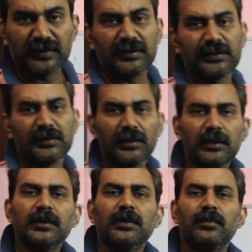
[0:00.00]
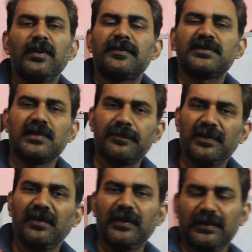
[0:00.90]
friends. We have
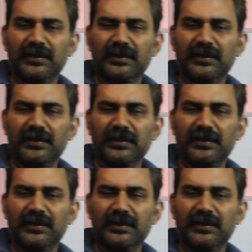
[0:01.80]
stopped giving